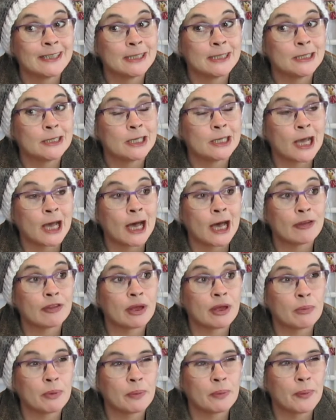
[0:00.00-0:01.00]
yeah
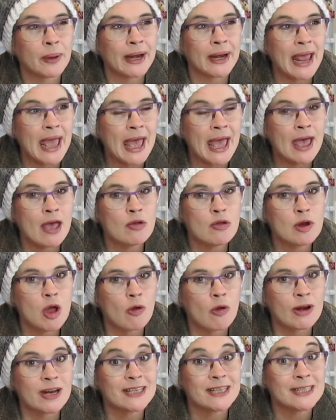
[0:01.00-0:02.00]
then we went out
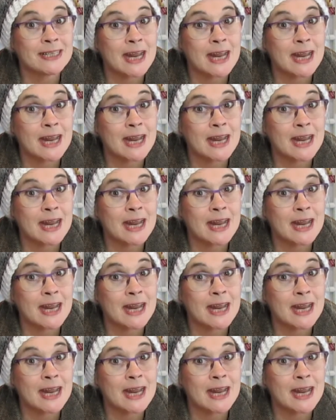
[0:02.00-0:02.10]
on a